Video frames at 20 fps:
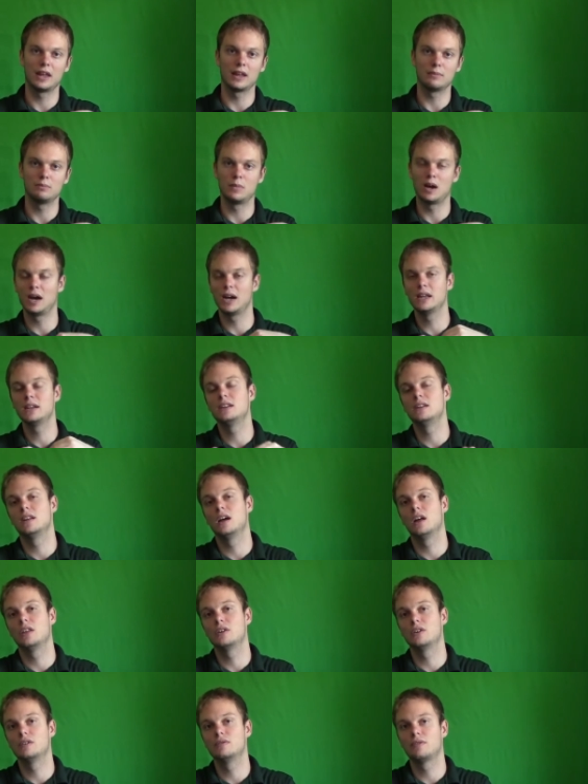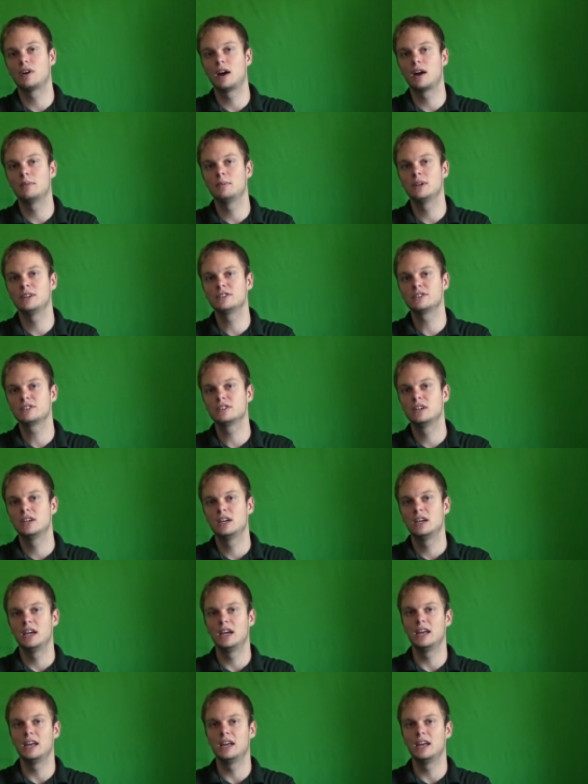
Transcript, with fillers: like mine and other environments,